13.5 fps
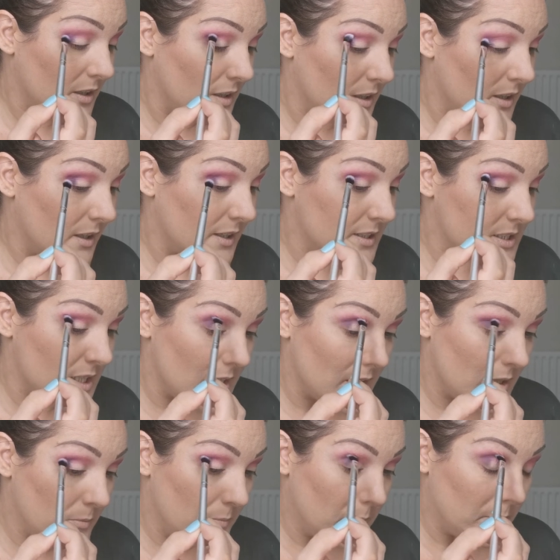
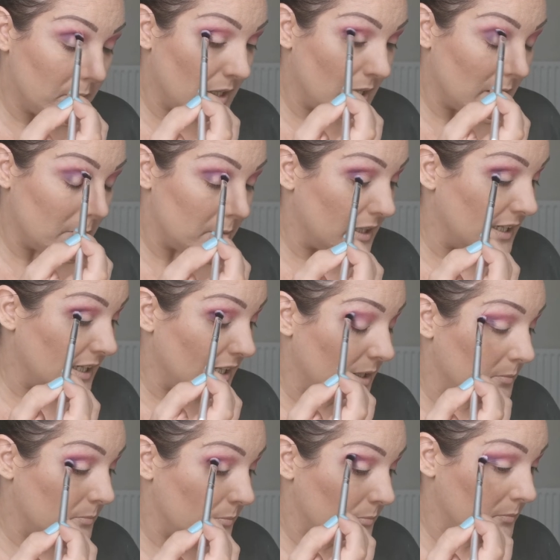lighter
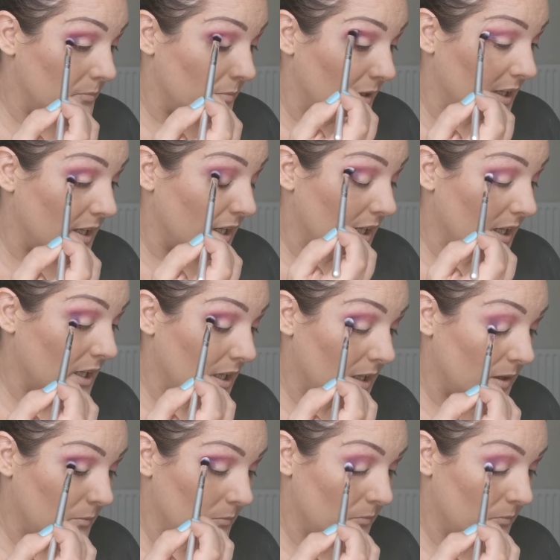purpley pinky colour.